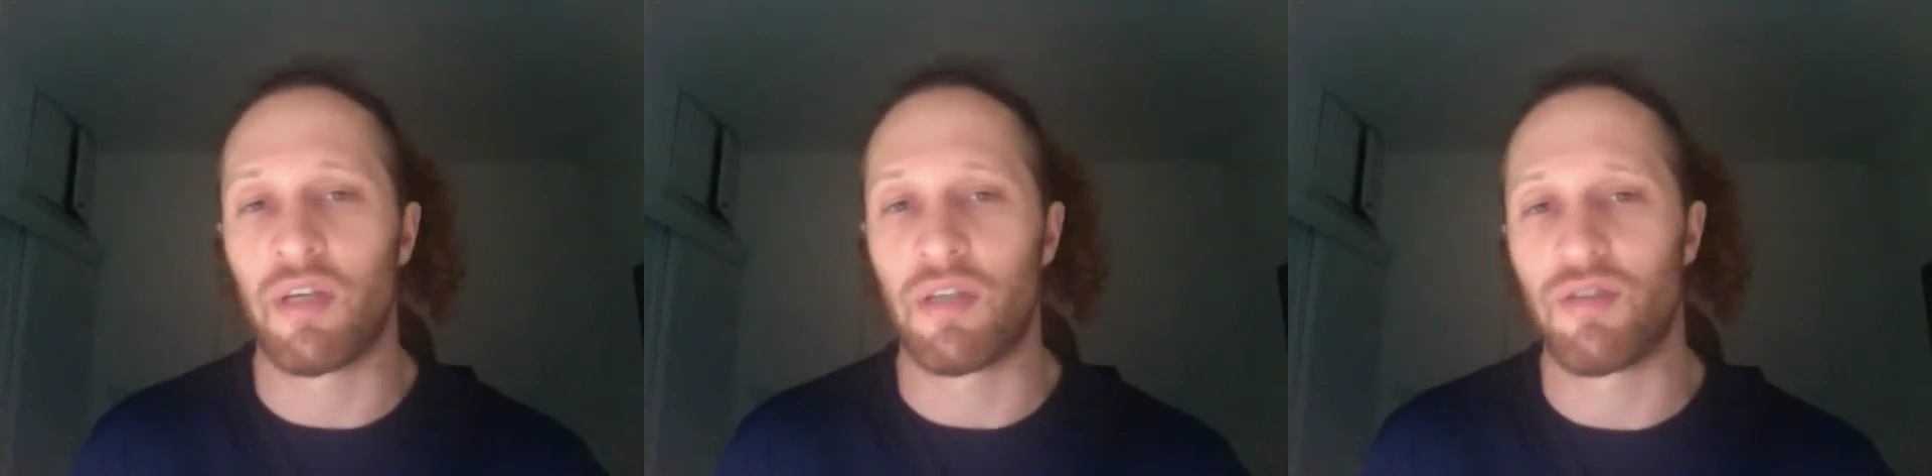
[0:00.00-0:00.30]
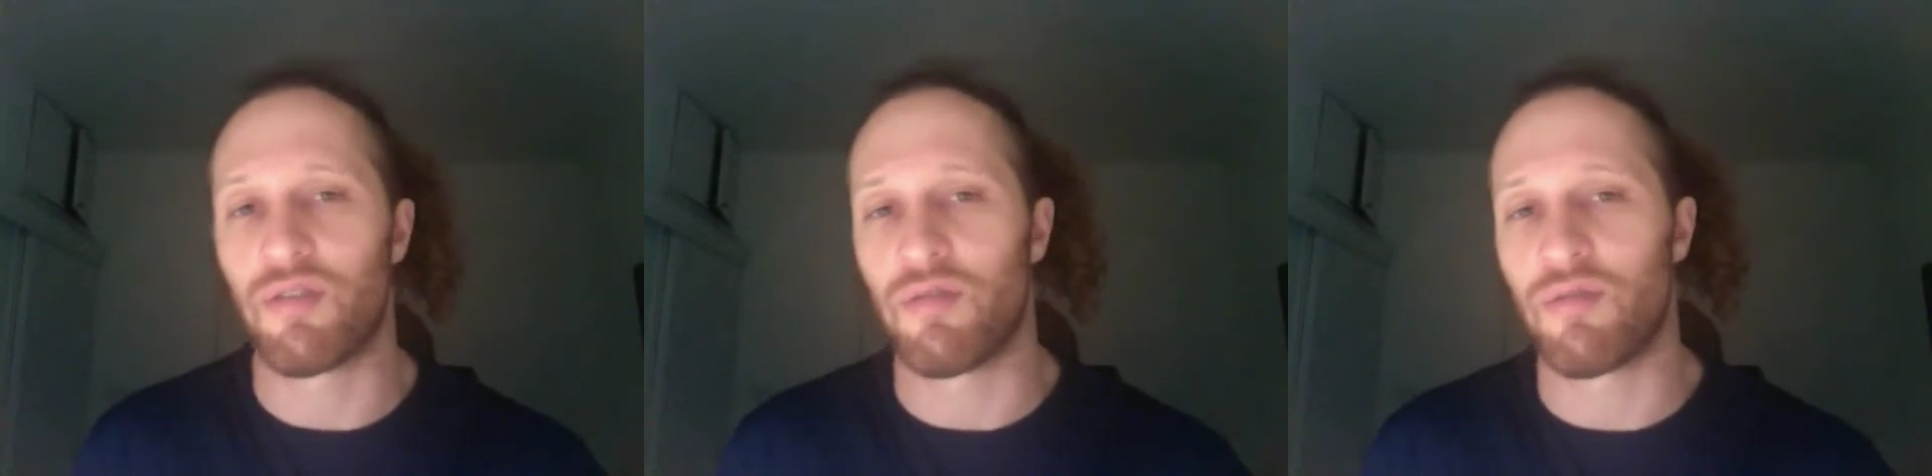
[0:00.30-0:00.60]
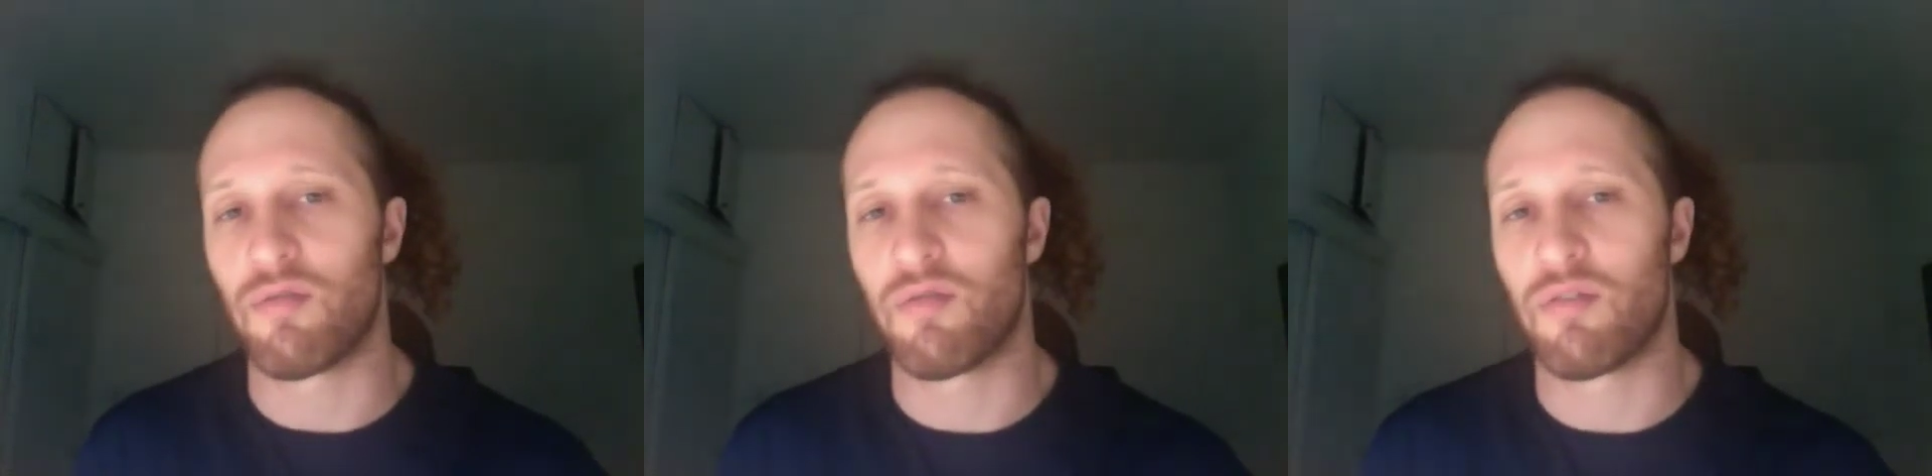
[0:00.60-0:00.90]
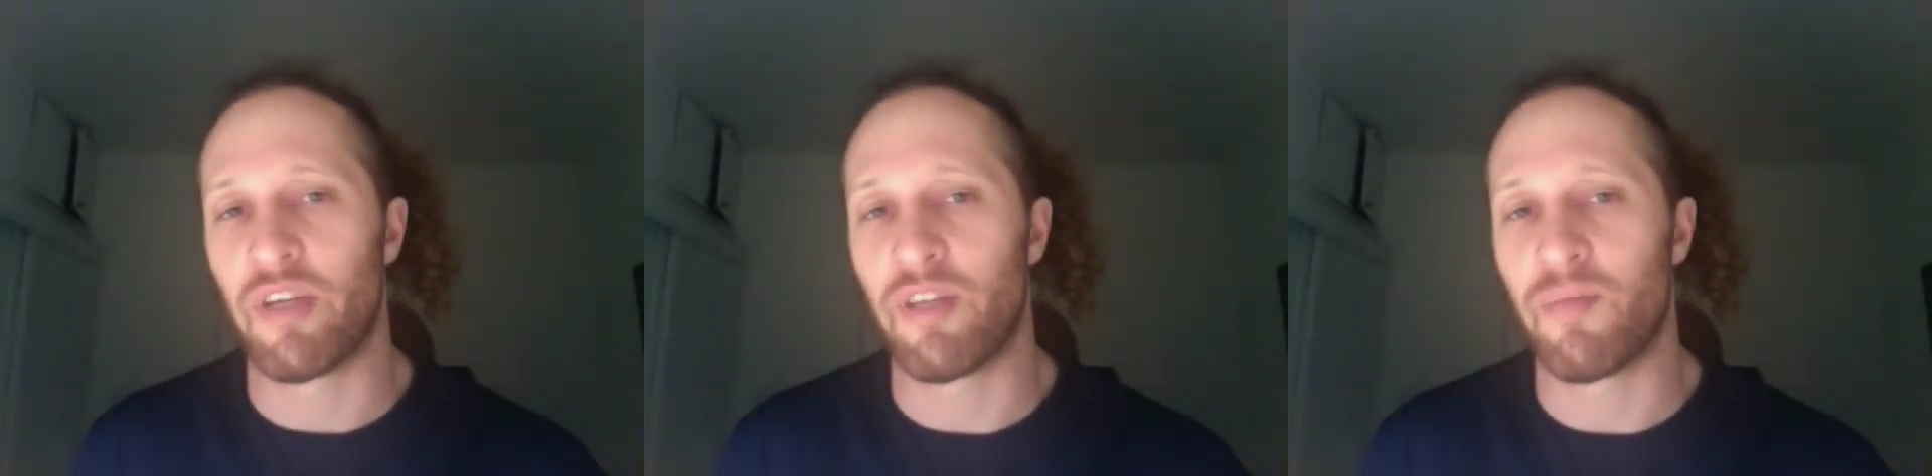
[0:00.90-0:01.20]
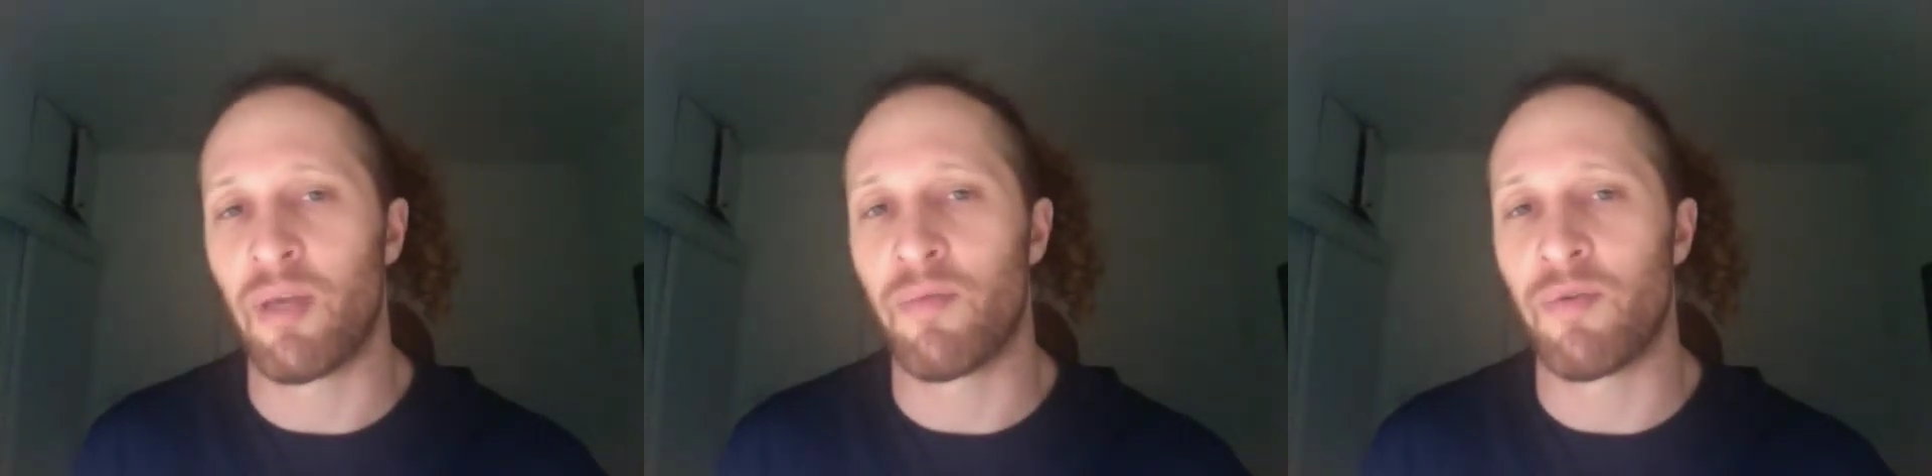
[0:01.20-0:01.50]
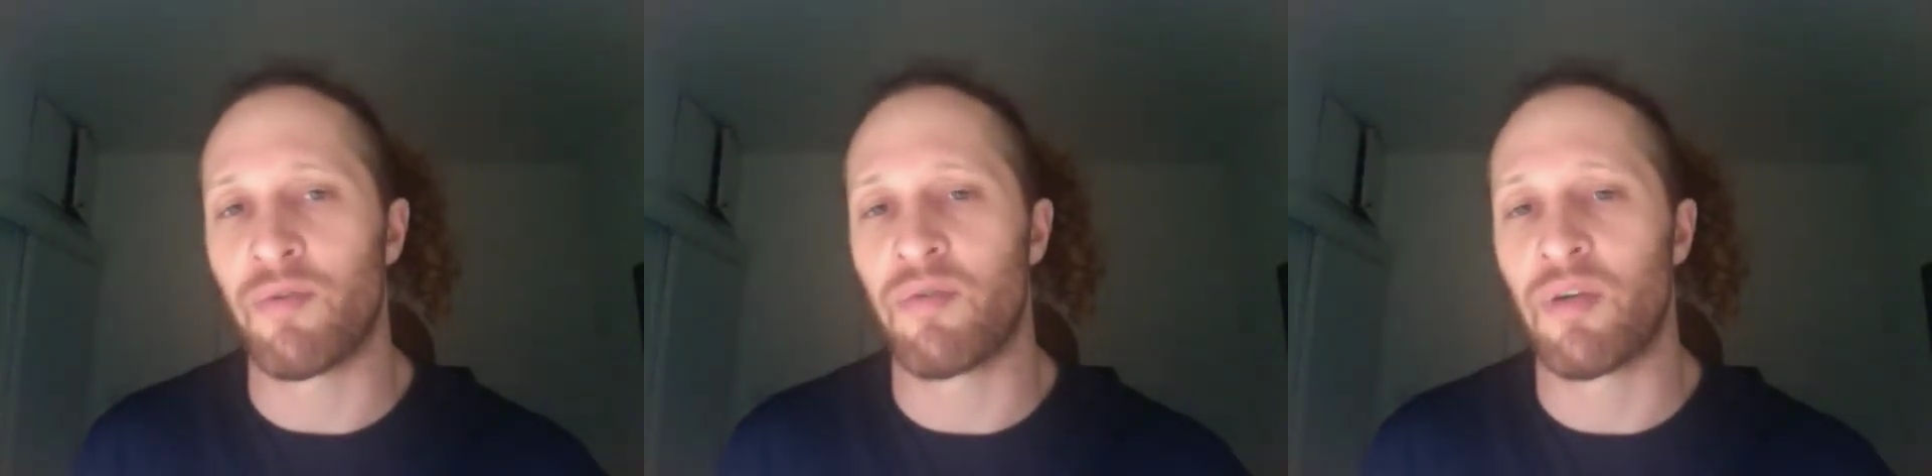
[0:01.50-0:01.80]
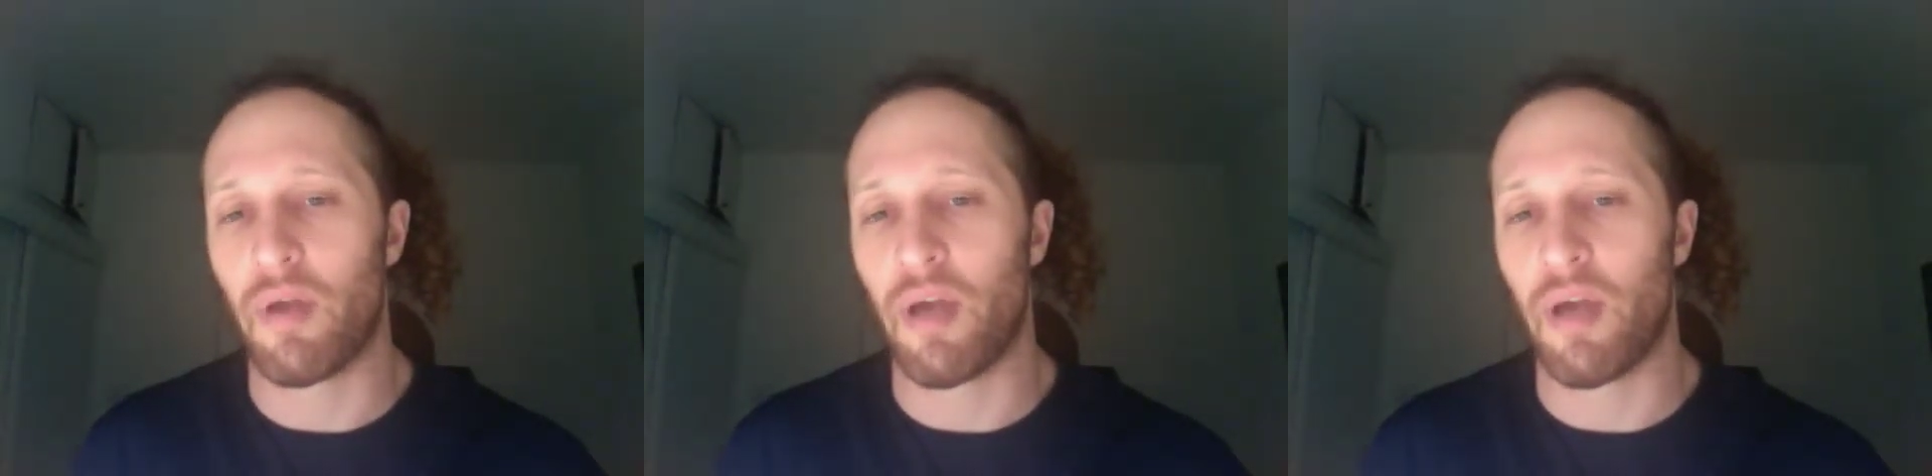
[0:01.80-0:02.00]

to other people.